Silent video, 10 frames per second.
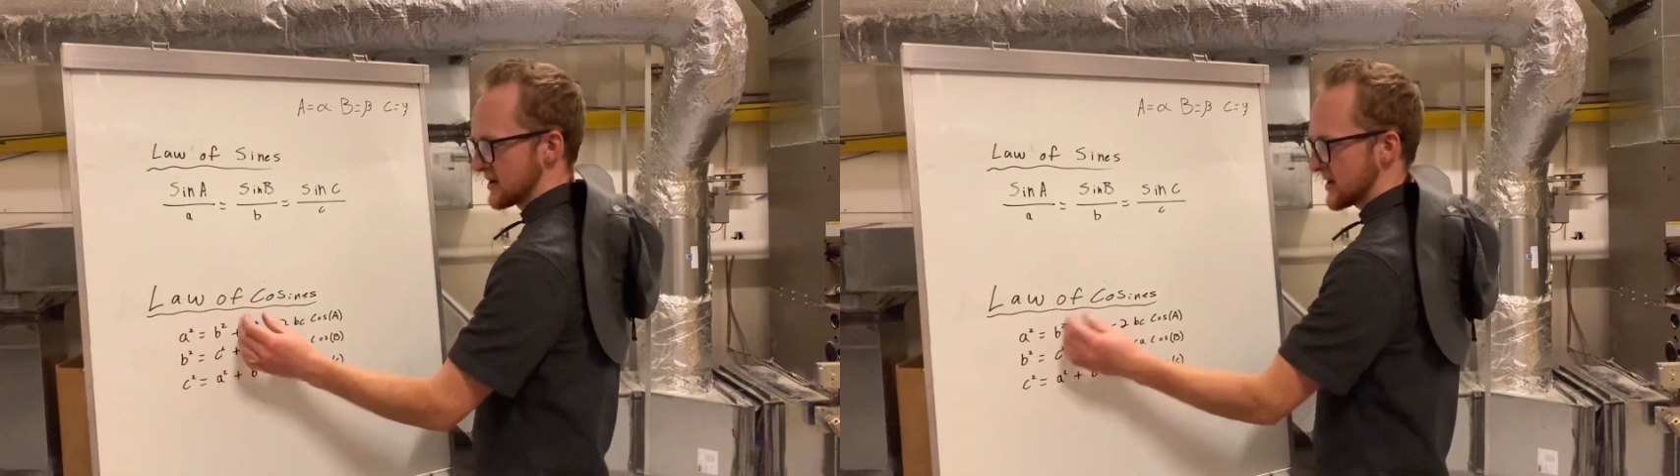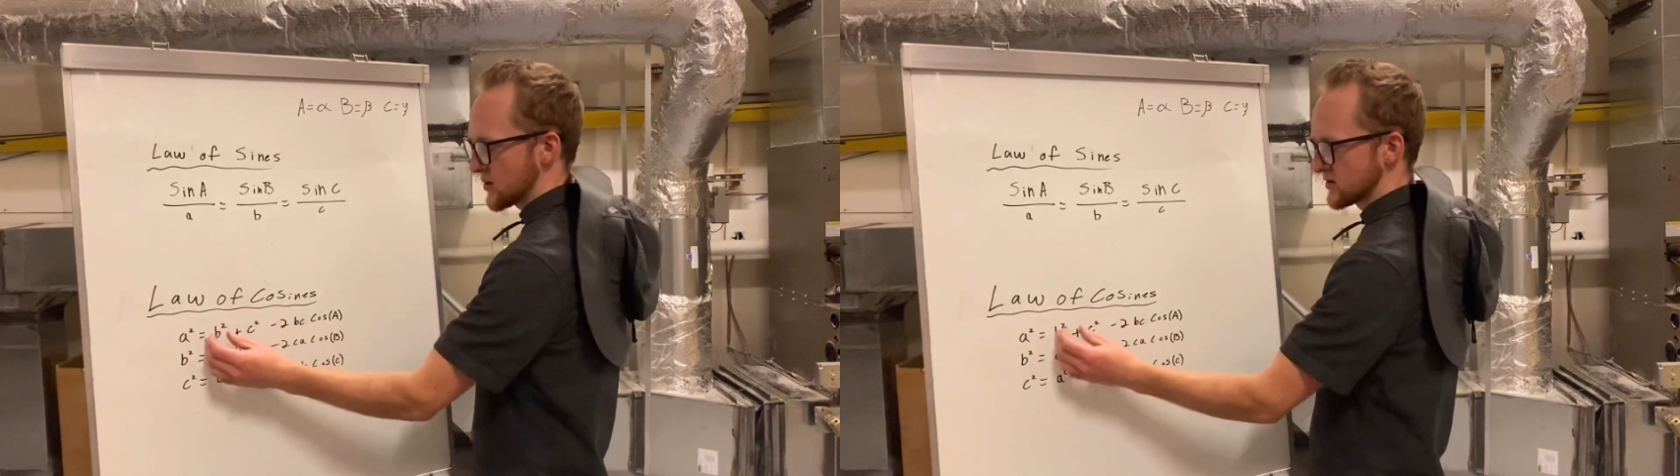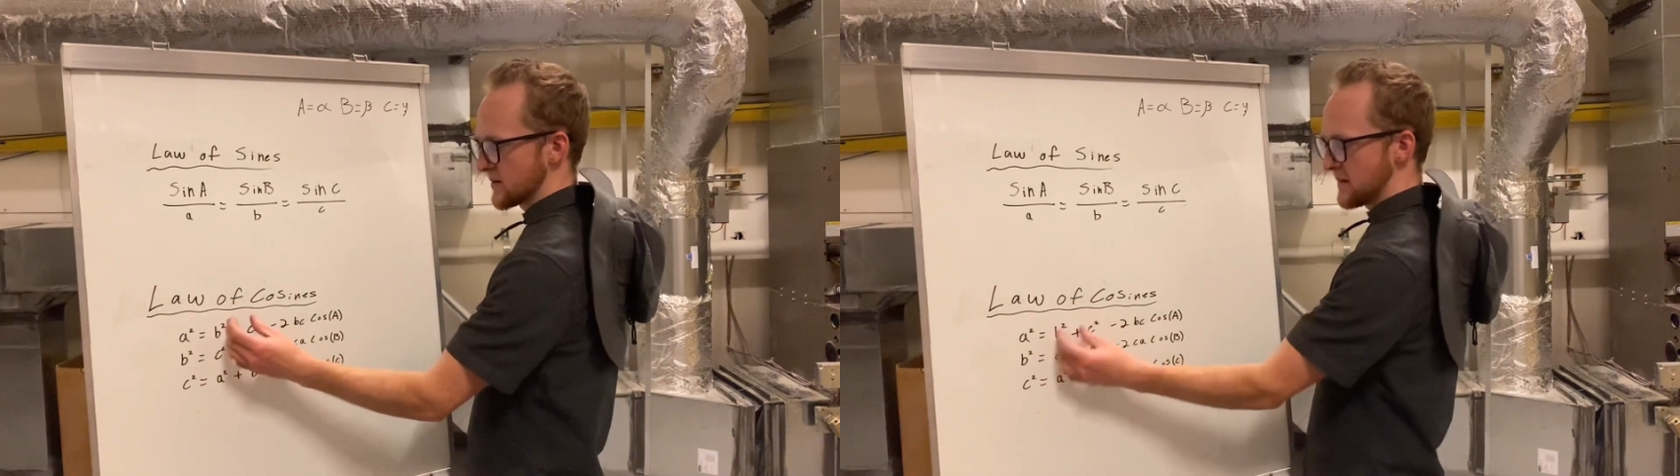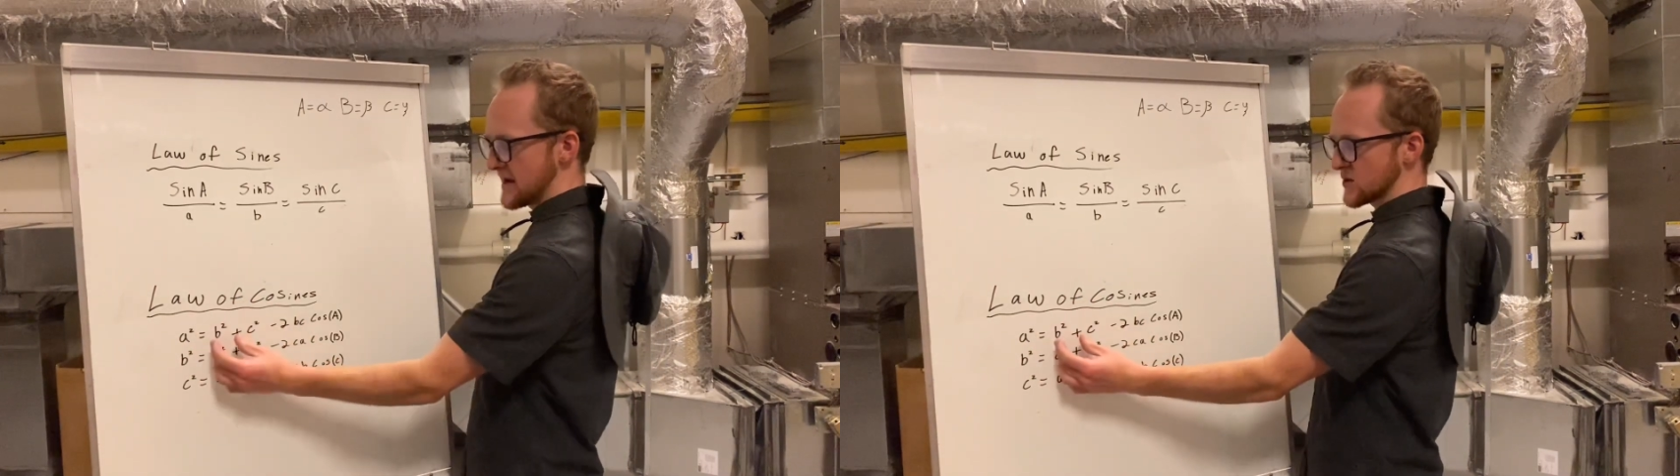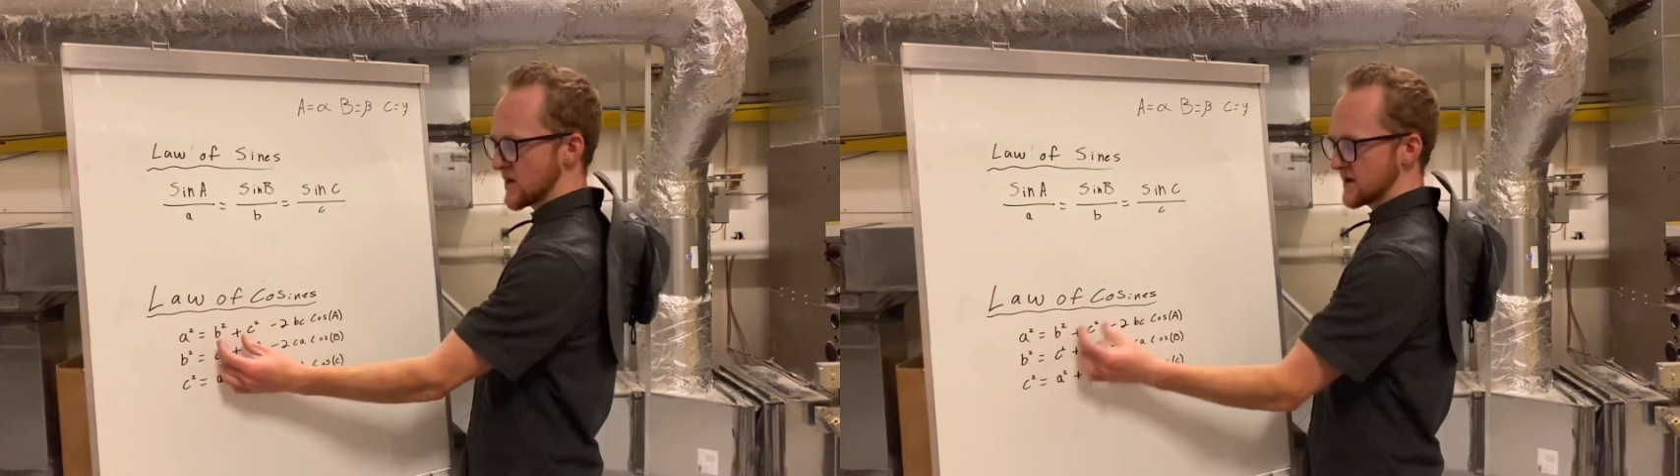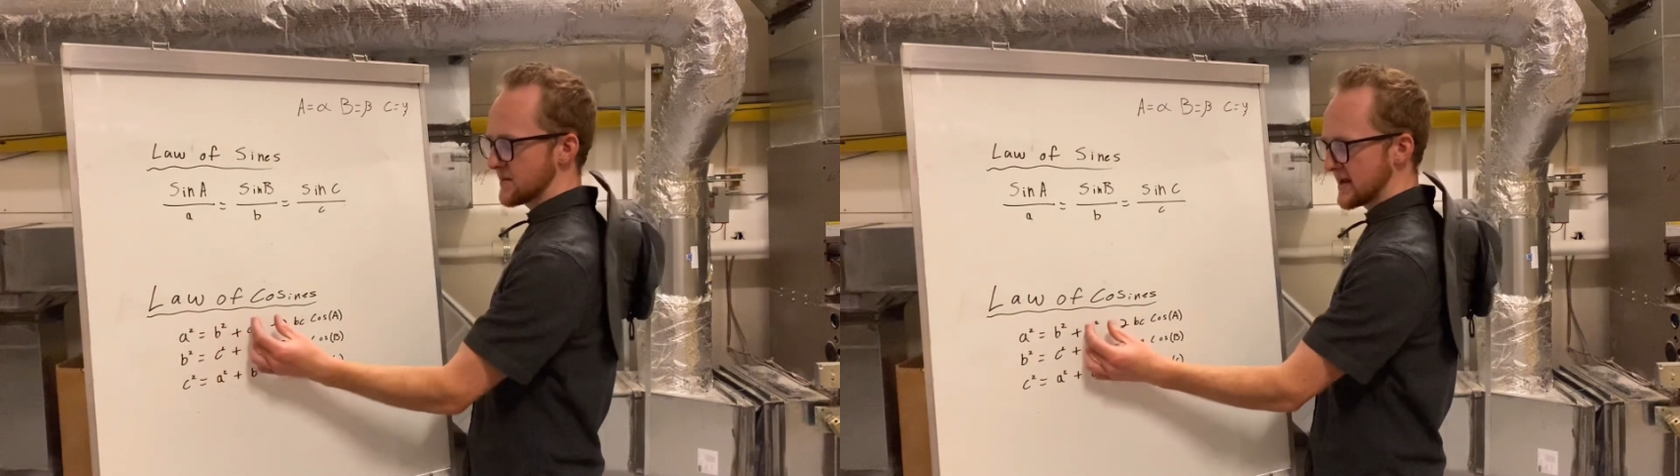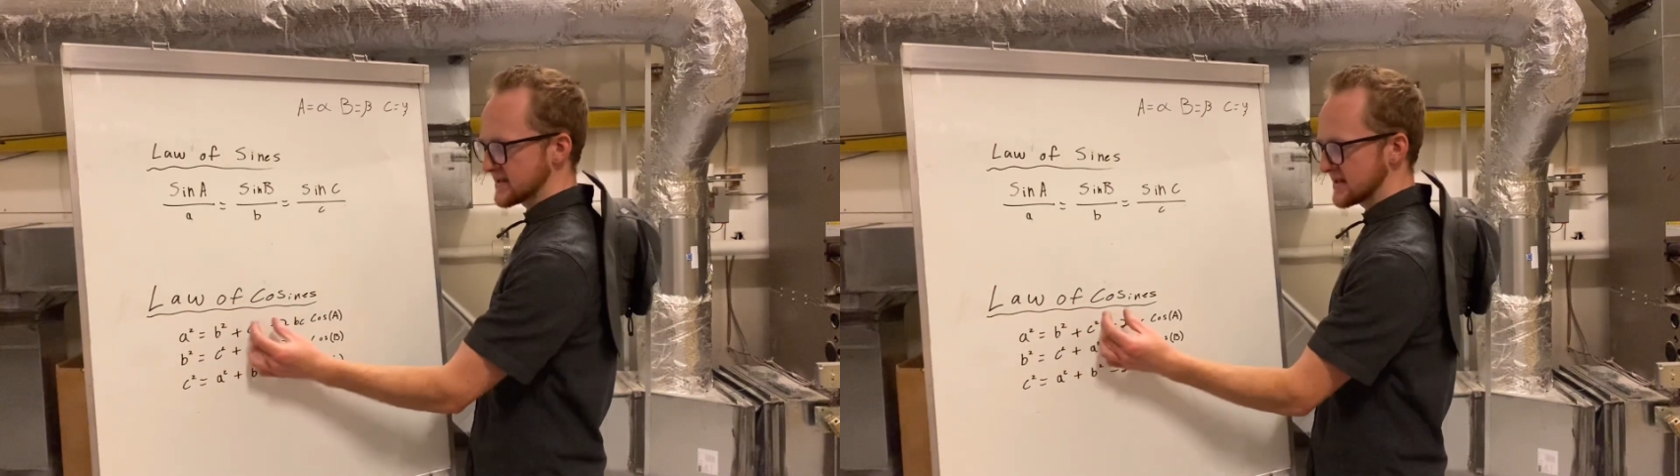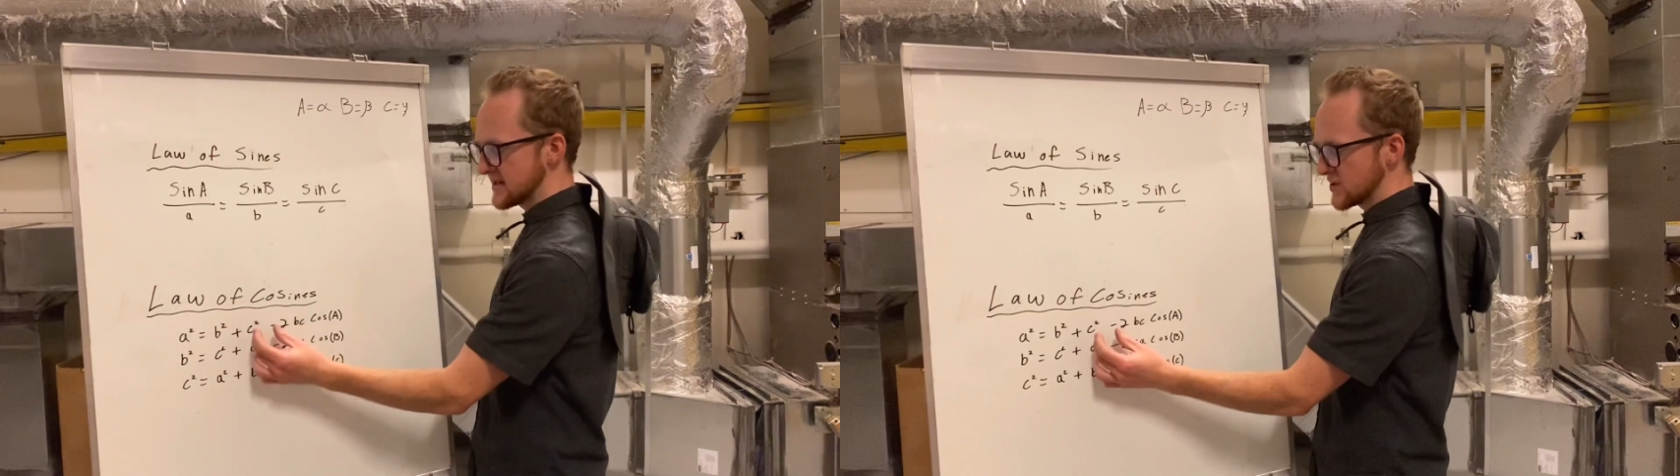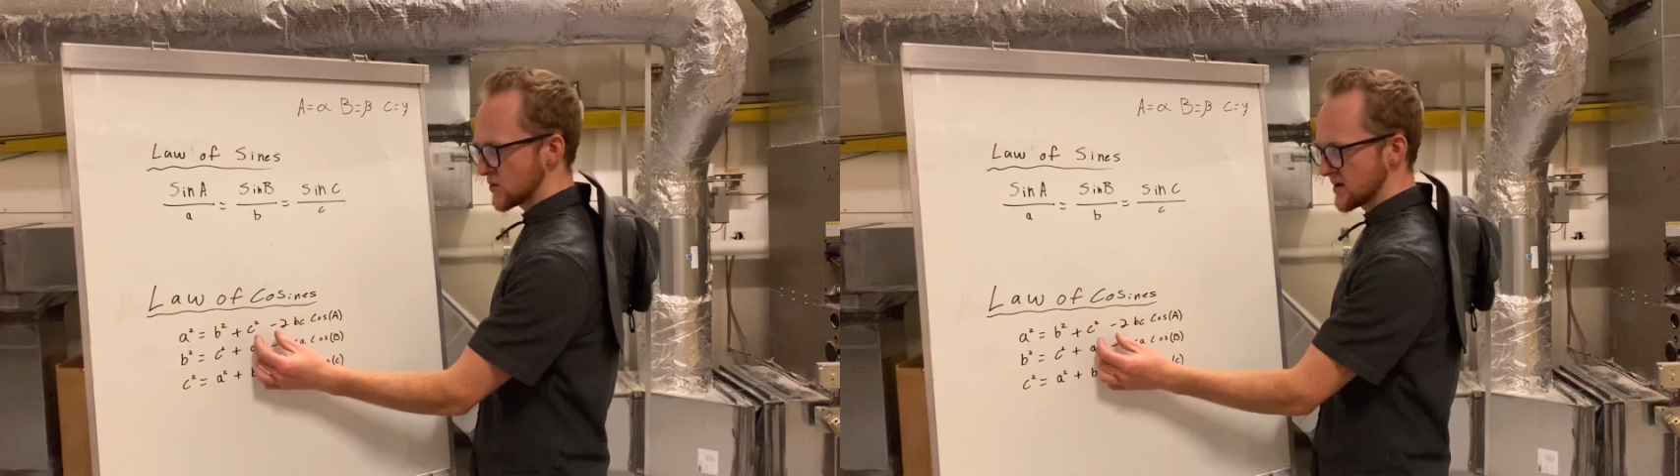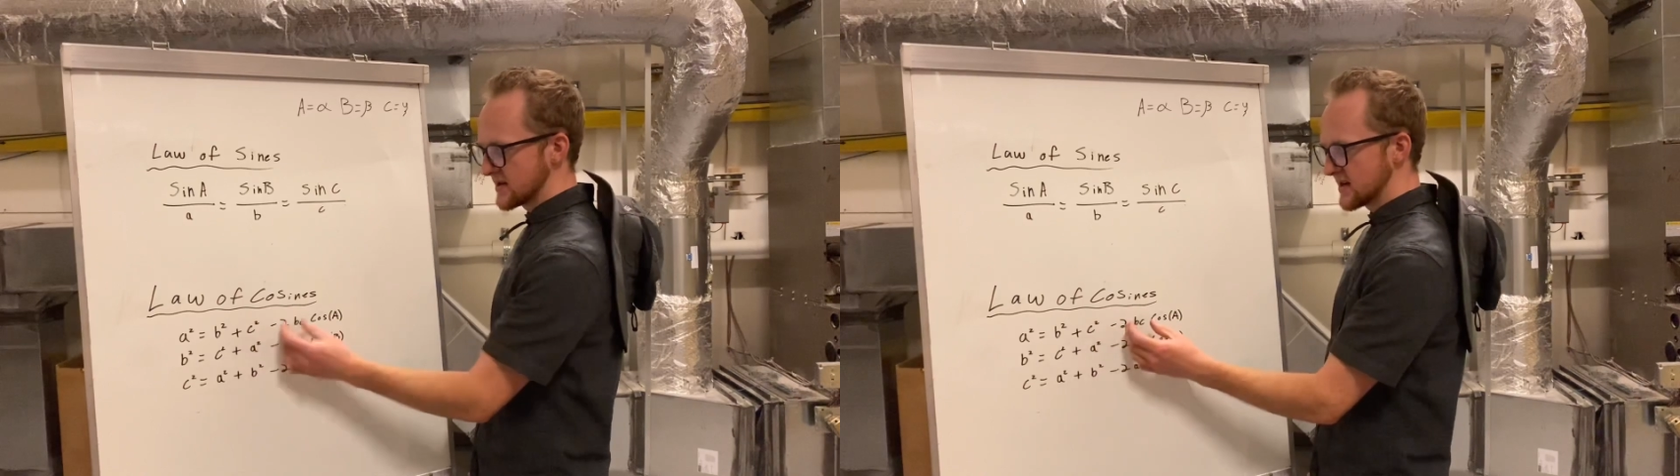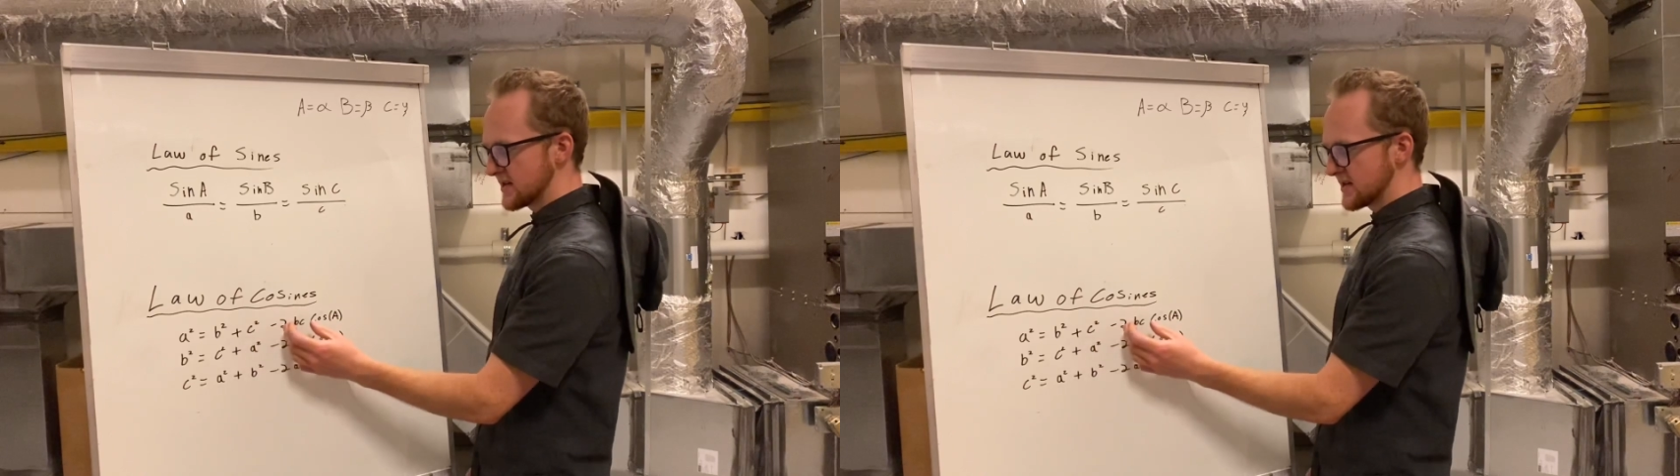equals to B squared plus C squared